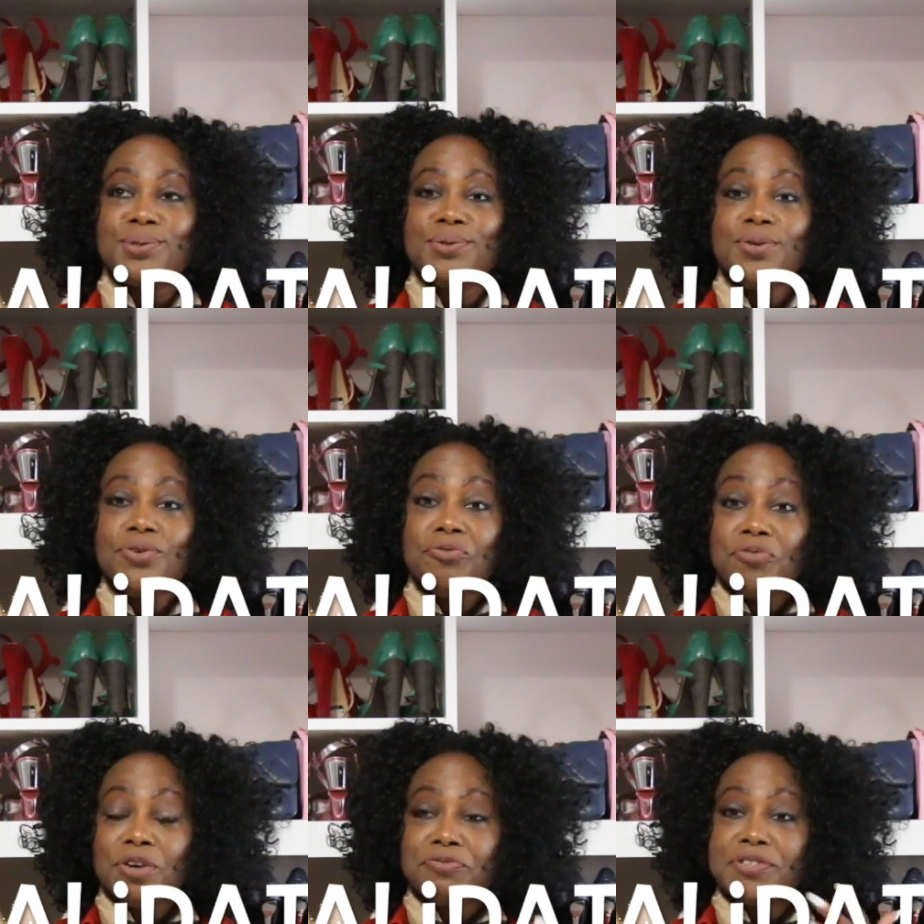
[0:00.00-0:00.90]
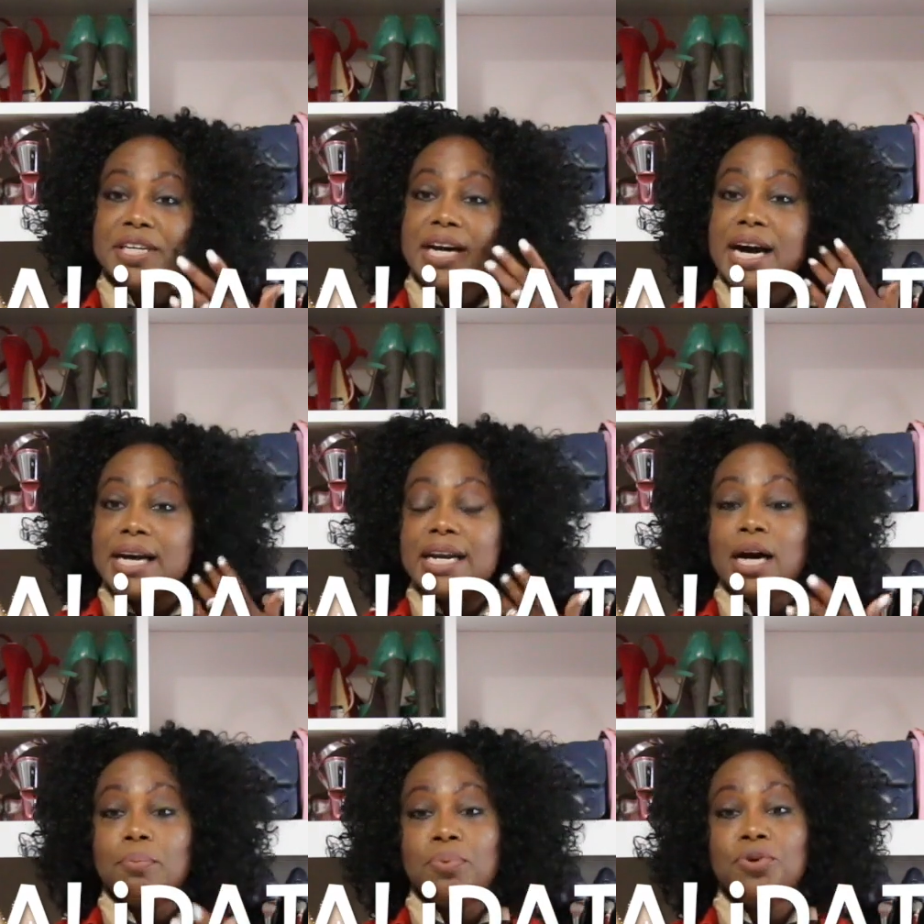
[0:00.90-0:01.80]
to 50 and
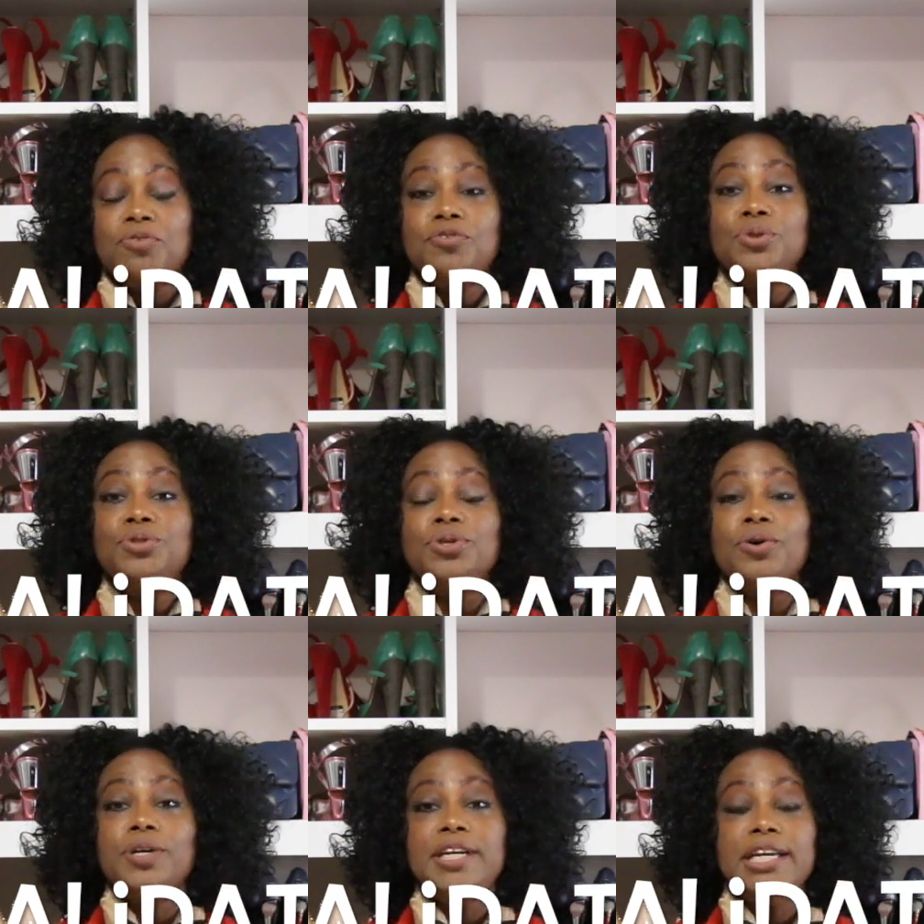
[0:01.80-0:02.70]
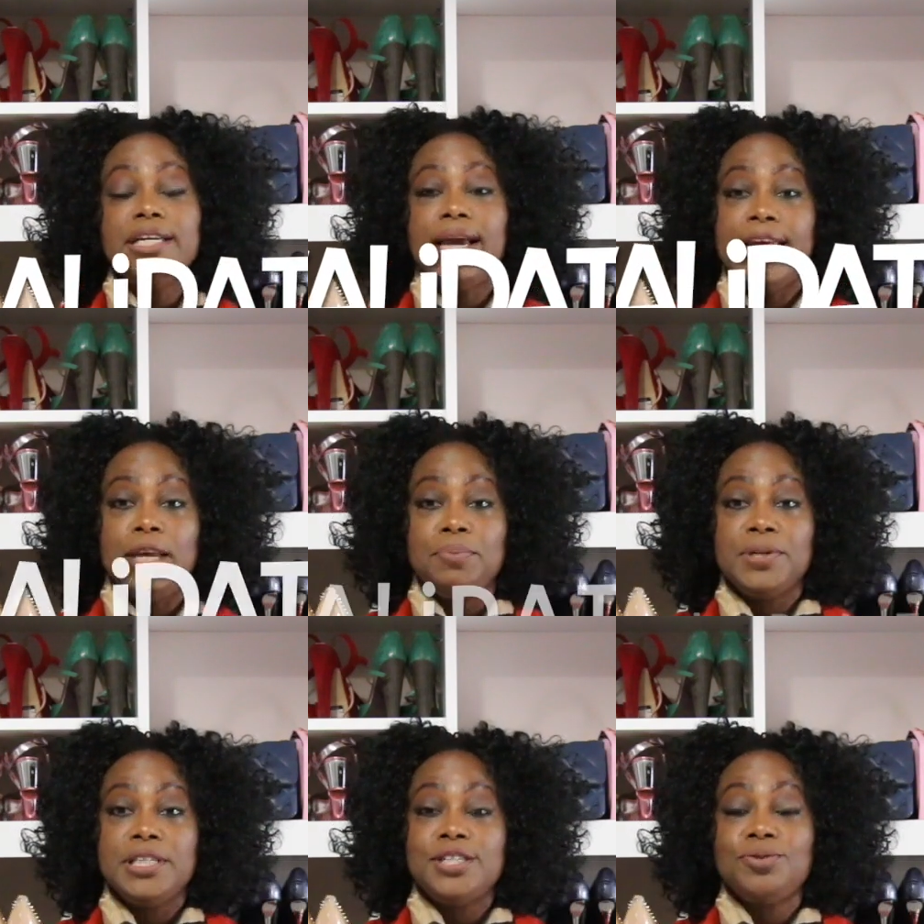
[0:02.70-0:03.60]
above, you don't need
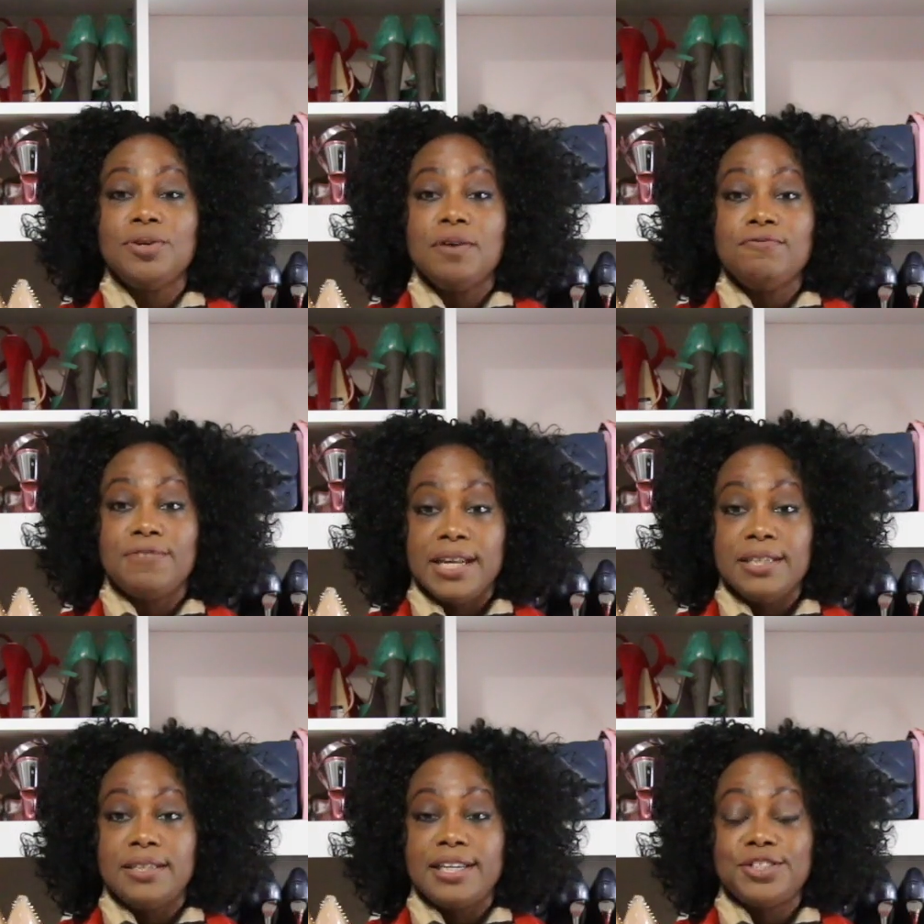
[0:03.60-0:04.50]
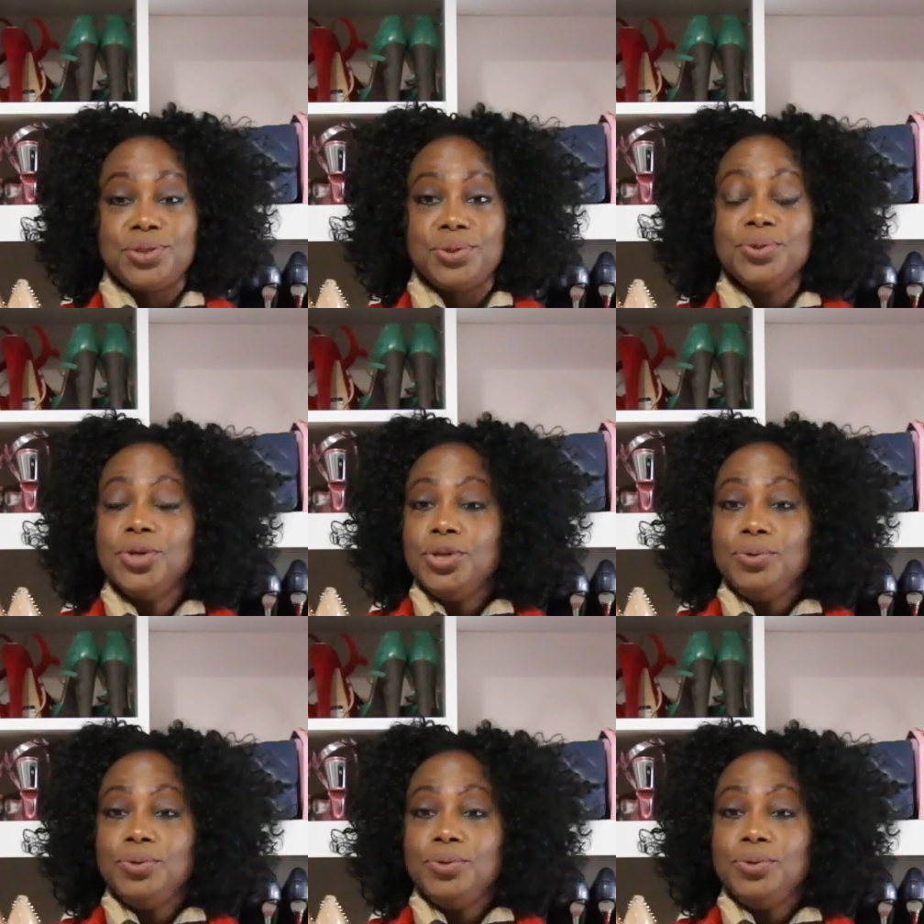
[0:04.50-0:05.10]
anybody to validate you.